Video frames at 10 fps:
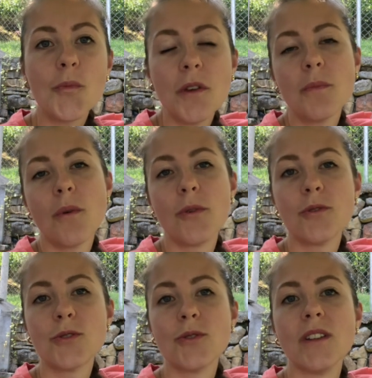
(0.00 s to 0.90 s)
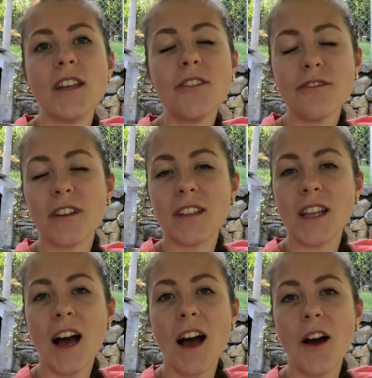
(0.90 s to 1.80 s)
people used to live
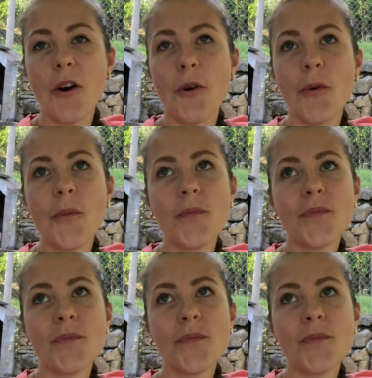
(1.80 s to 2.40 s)
and how